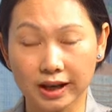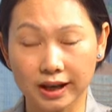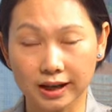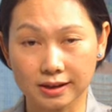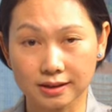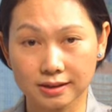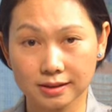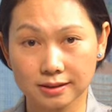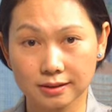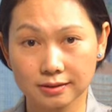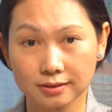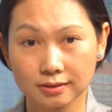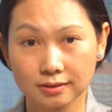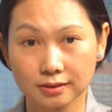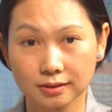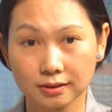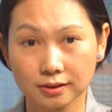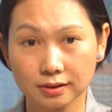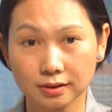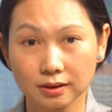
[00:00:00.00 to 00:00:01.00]
gas.
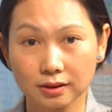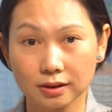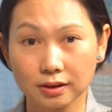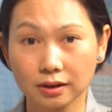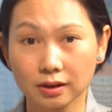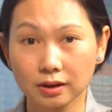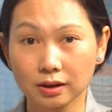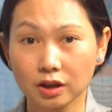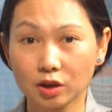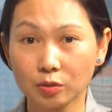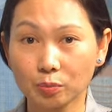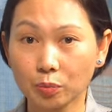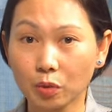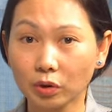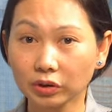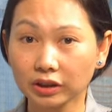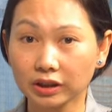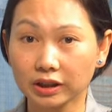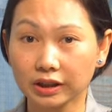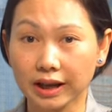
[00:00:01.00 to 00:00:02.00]

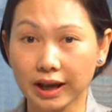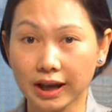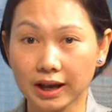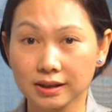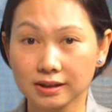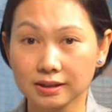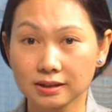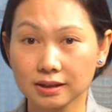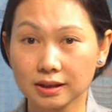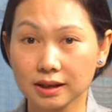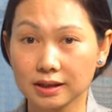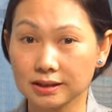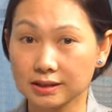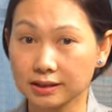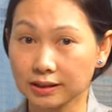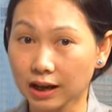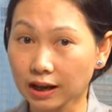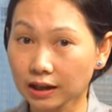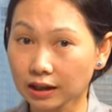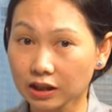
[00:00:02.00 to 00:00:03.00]
Imported gas is
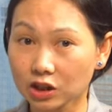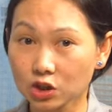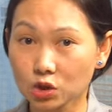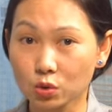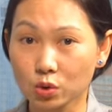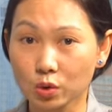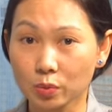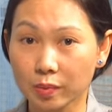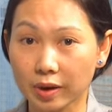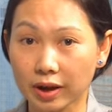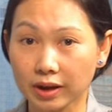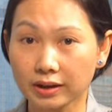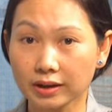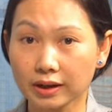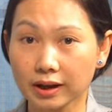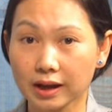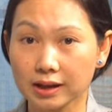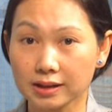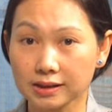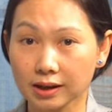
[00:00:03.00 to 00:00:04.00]
likely to remain
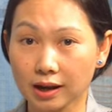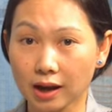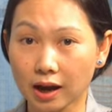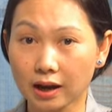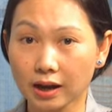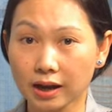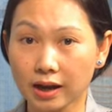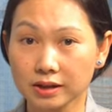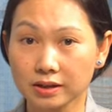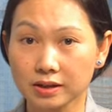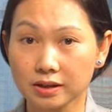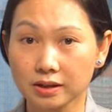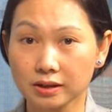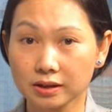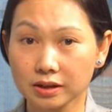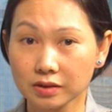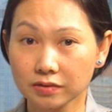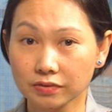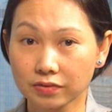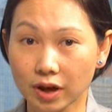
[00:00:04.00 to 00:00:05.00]
as high as
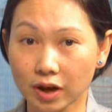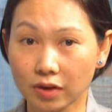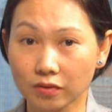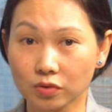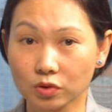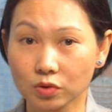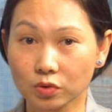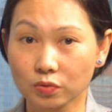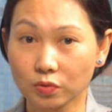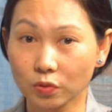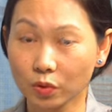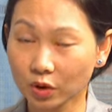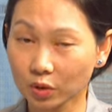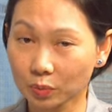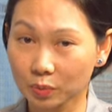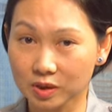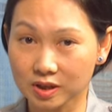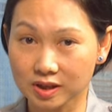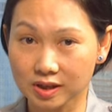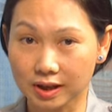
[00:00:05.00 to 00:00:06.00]
35 to
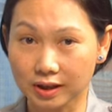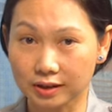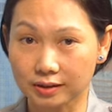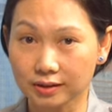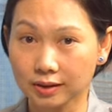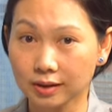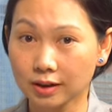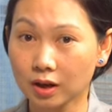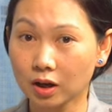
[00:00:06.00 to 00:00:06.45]
40%